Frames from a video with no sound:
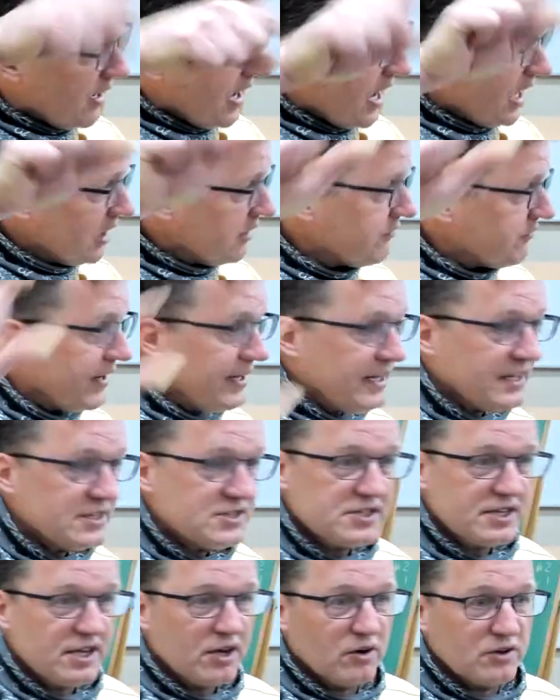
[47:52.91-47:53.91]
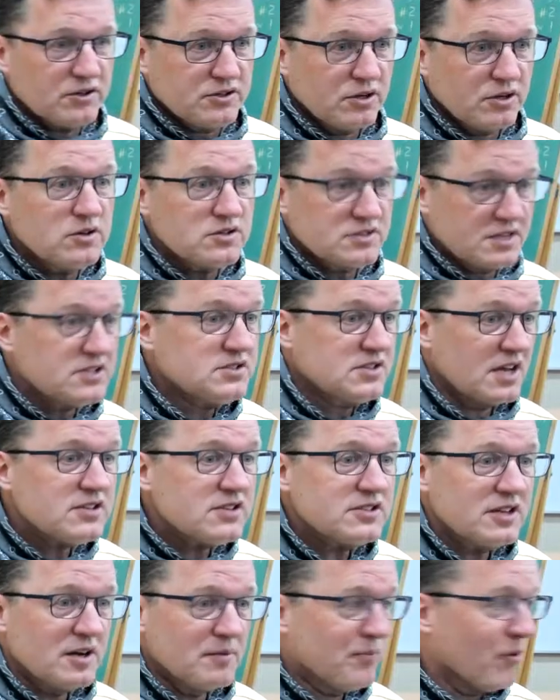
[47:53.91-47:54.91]
elevated CO2s, this
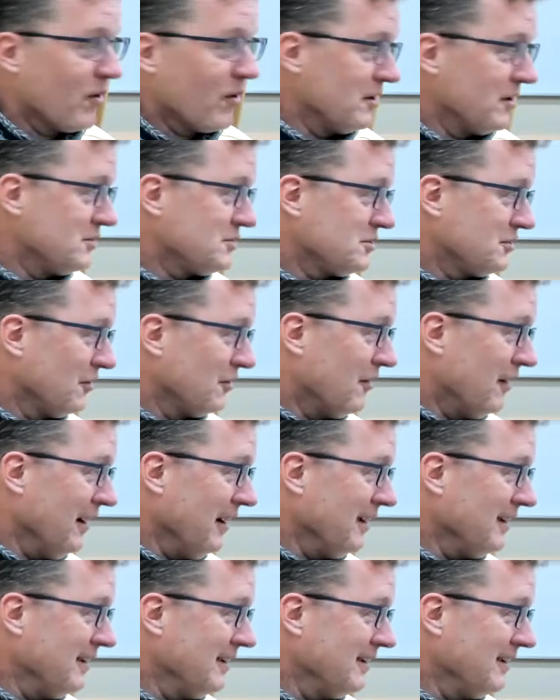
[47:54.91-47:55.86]
is an important story.